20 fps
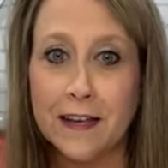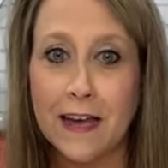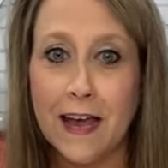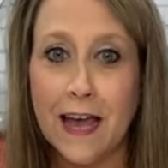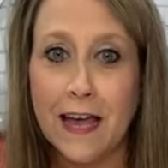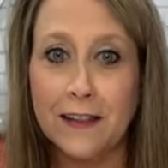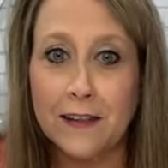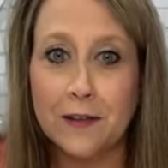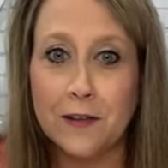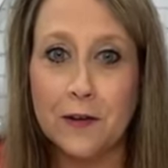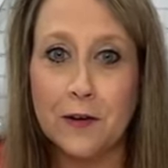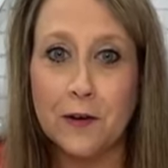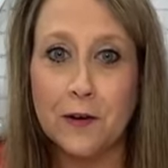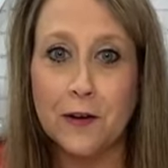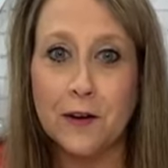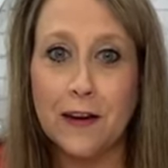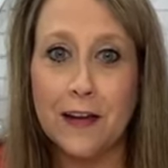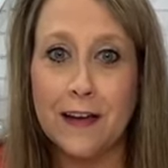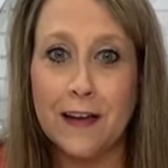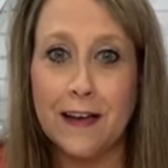Hey,
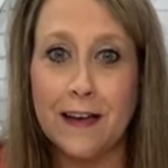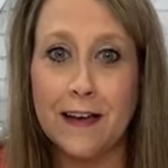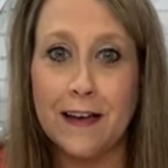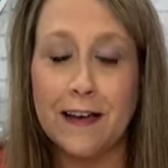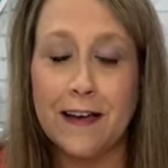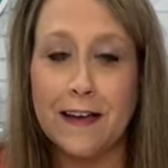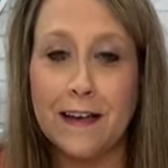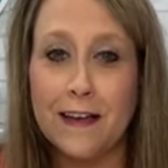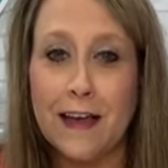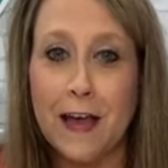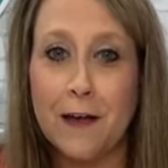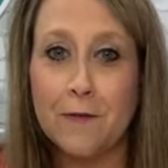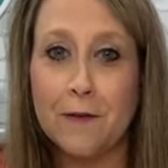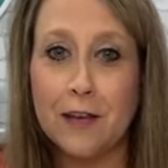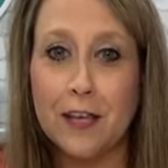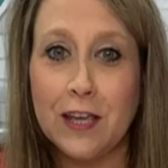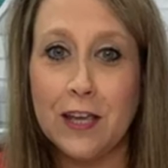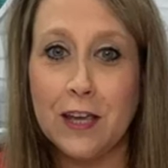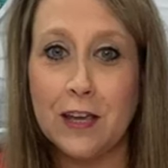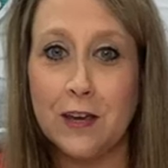Lenora. How are
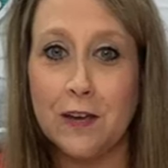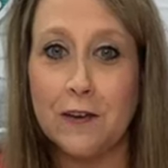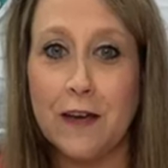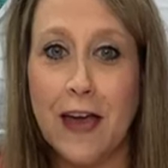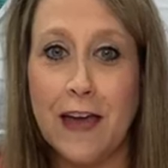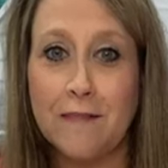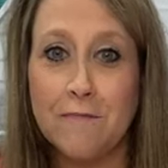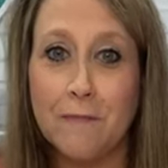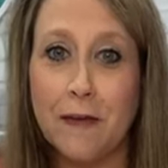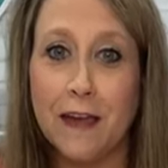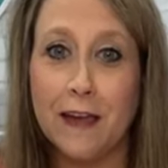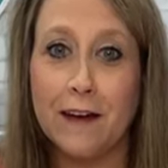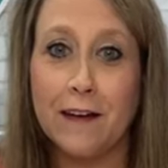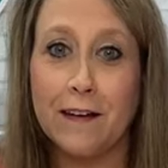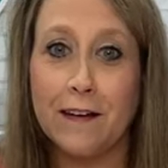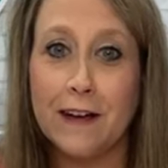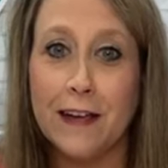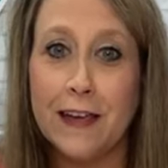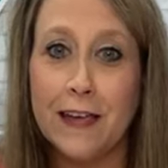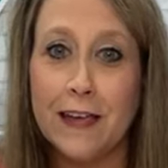you? Hey,
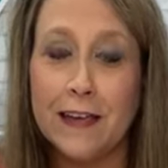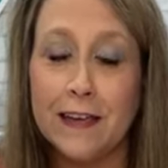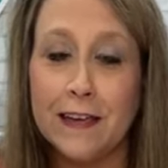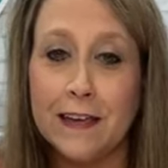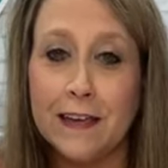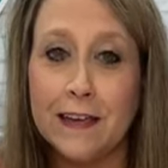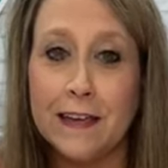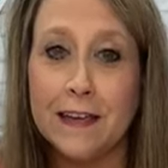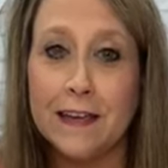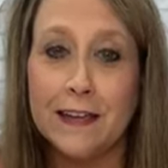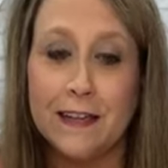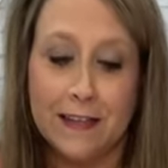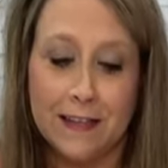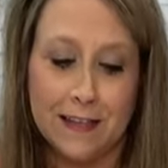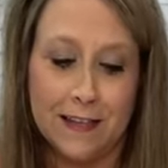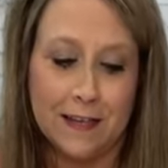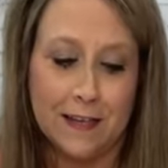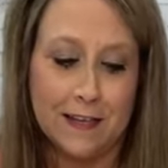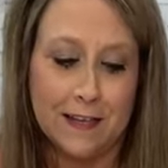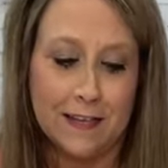Mary.
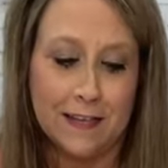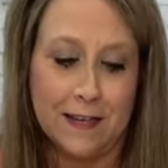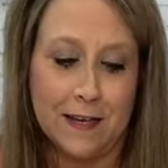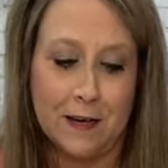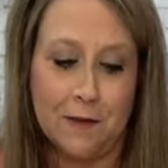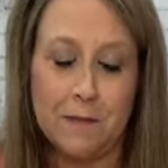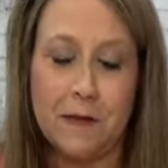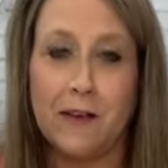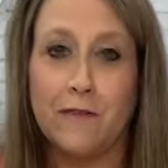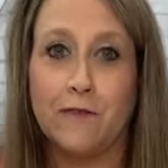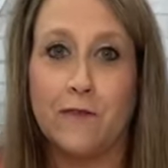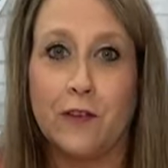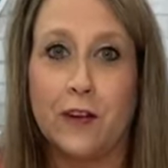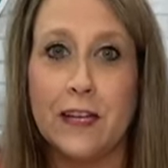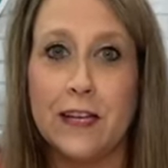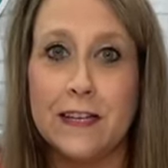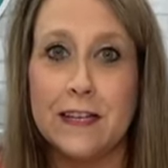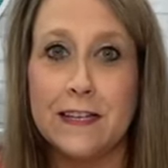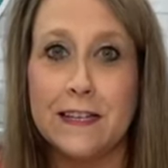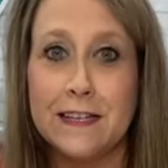All my
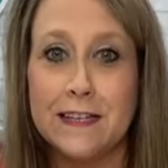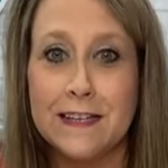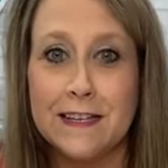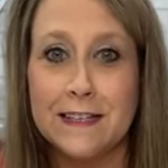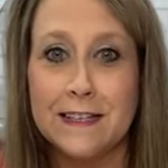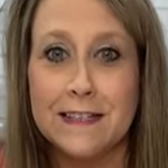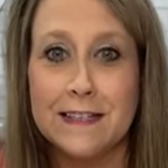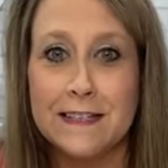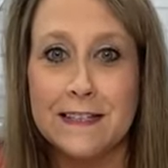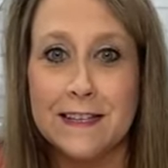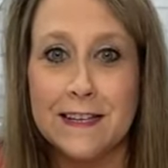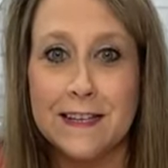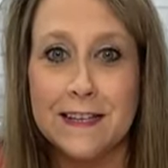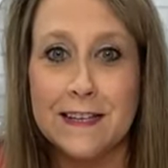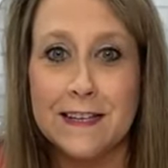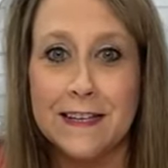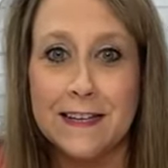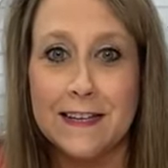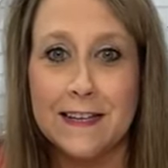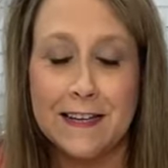friends.
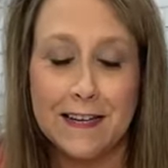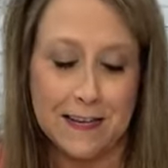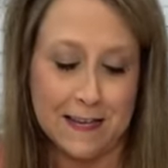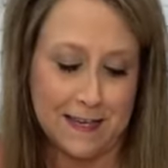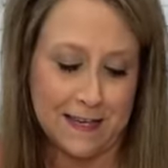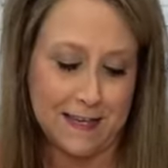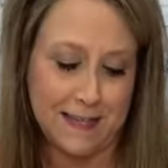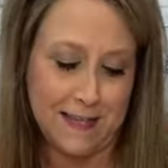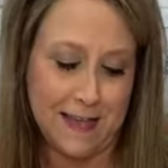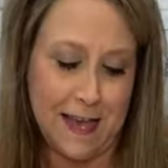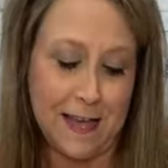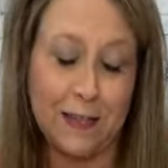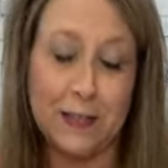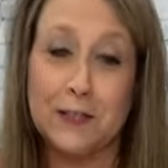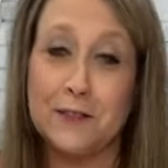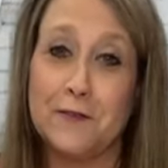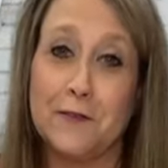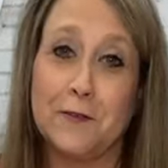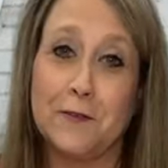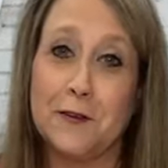I look
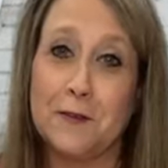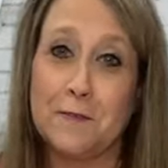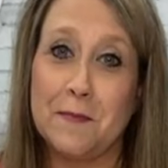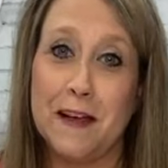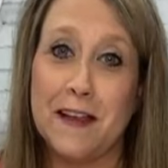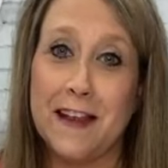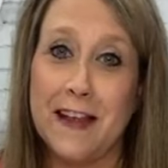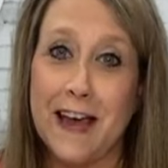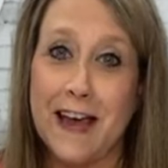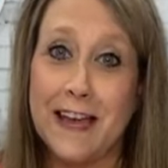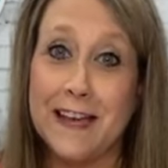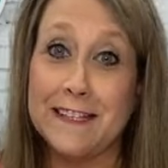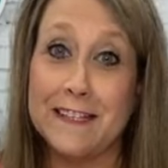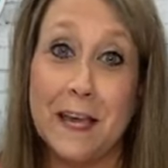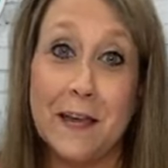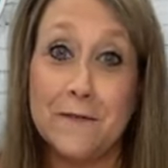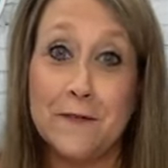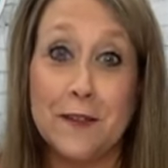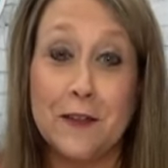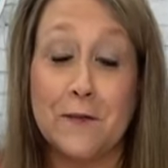forward to Mondays,
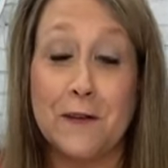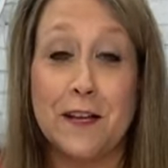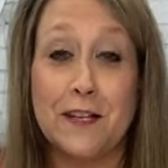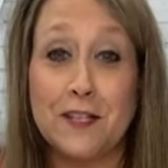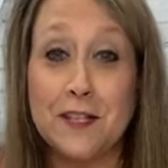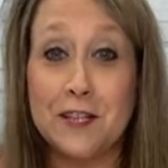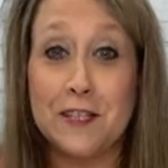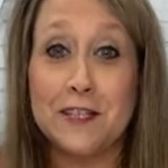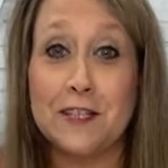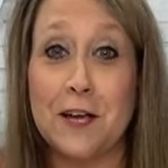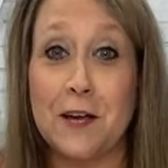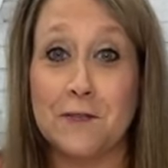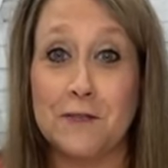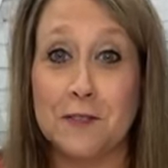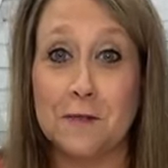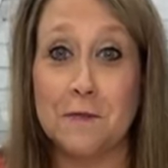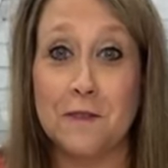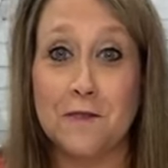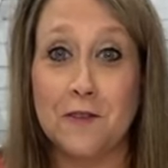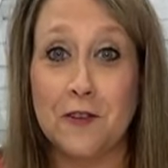even though I just saw
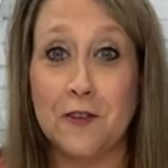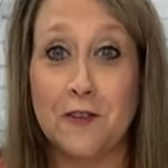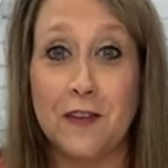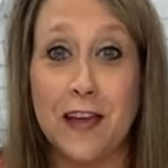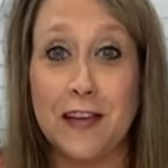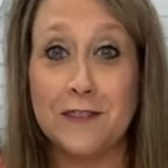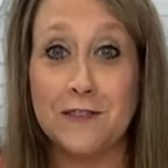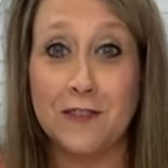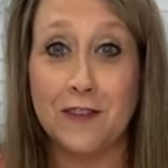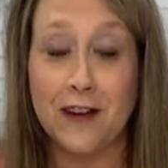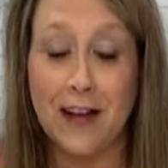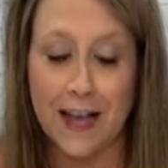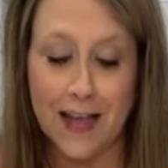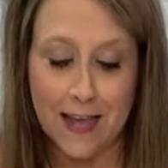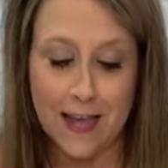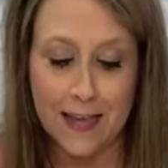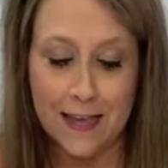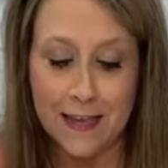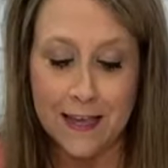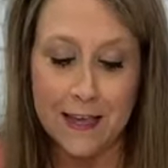some of you
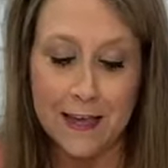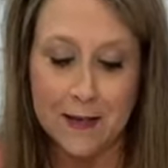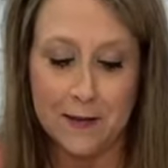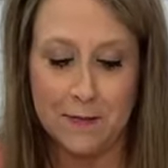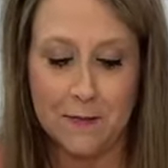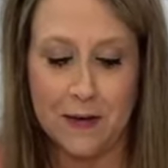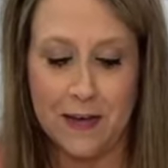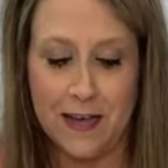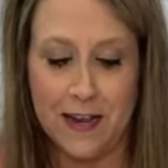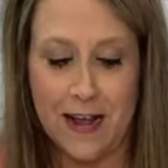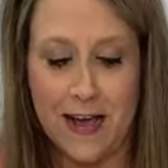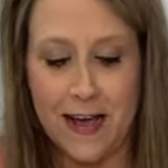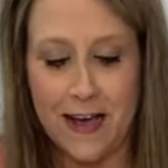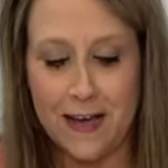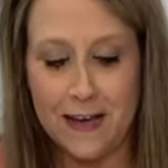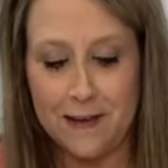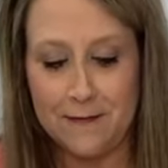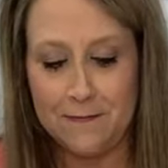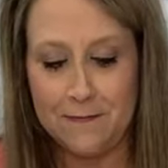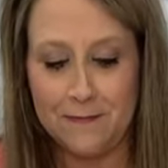yesterday, but
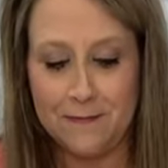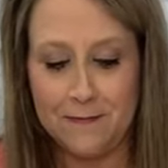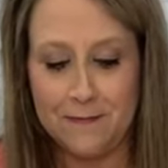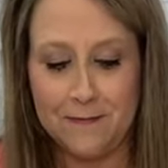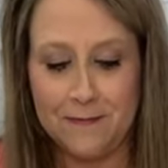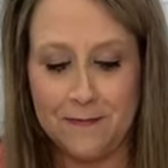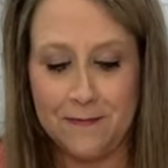um,